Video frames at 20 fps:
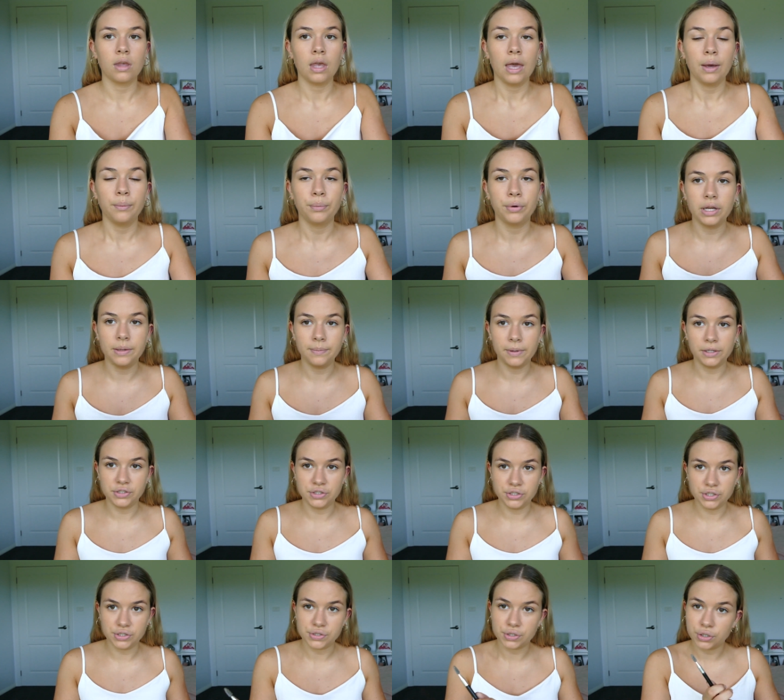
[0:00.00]
Pretty
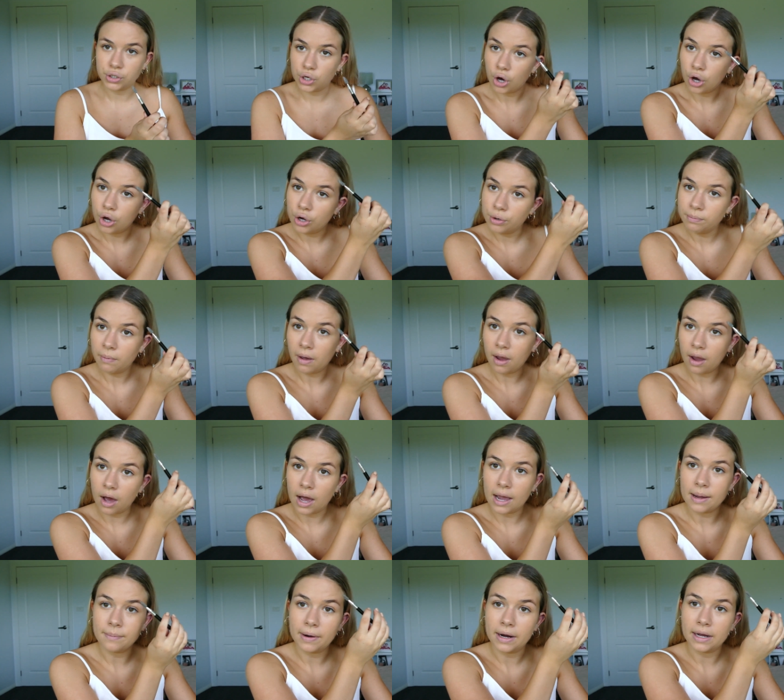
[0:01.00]
much just comb my
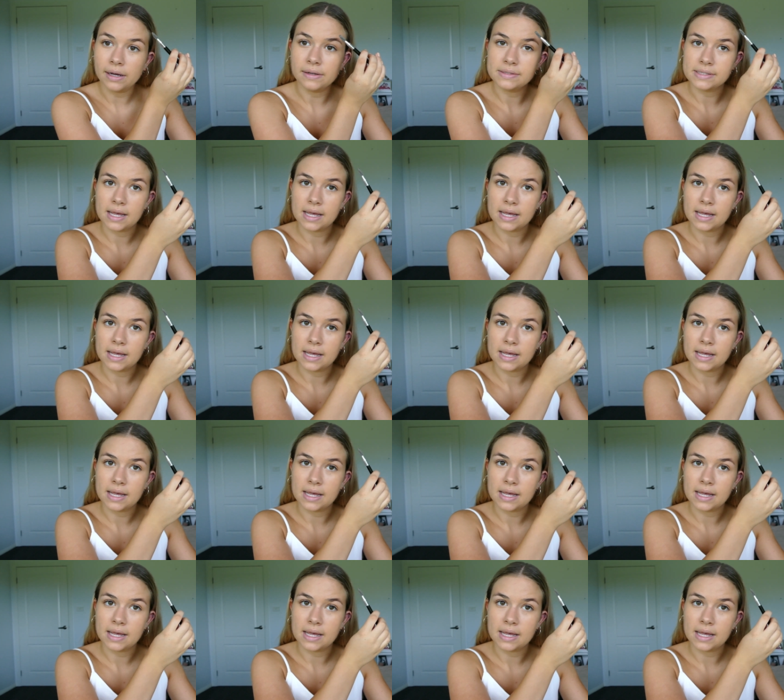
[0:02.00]
eyebrows